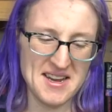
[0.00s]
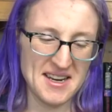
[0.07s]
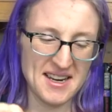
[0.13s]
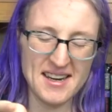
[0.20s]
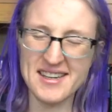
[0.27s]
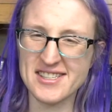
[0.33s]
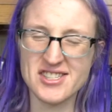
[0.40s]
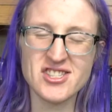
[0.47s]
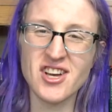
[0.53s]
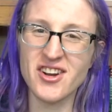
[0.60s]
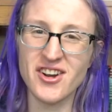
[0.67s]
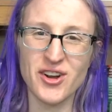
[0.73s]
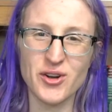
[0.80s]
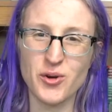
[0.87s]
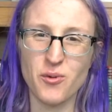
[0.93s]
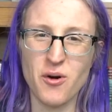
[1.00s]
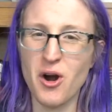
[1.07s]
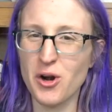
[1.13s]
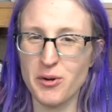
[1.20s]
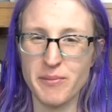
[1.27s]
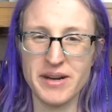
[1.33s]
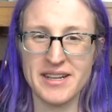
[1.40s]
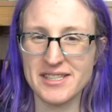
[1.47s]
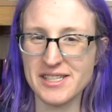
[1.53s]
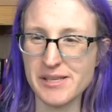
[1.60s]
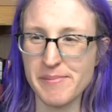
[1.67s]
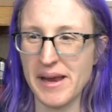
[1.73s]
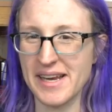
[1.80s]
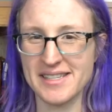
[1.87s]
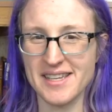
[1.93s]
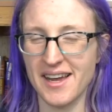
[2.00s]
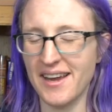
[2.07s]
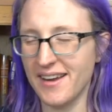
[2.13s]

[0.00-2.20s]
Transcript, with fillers: kind of sunk underwater, but in space.